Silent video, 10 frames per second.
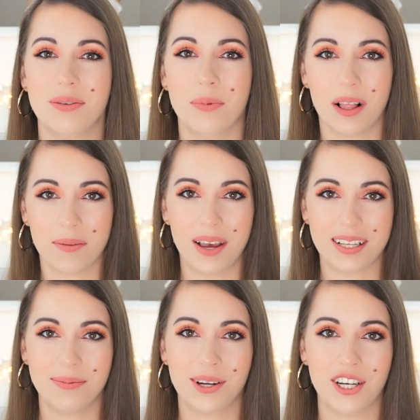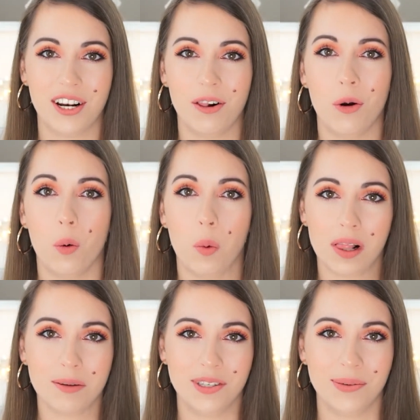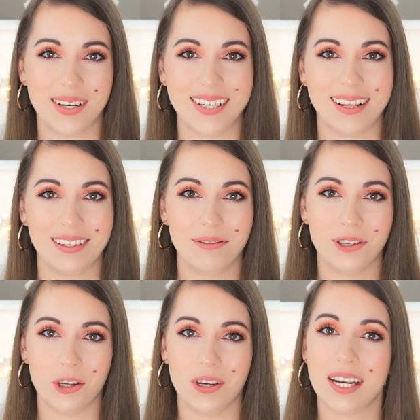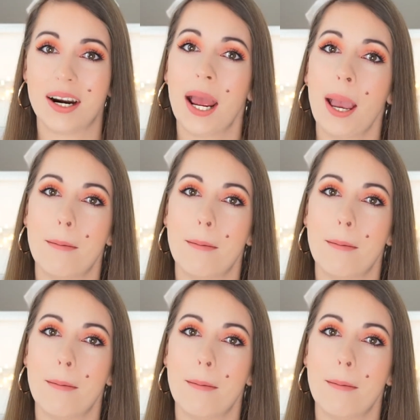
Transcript: welcome back to my channel, or welcome to my channel if you're new here.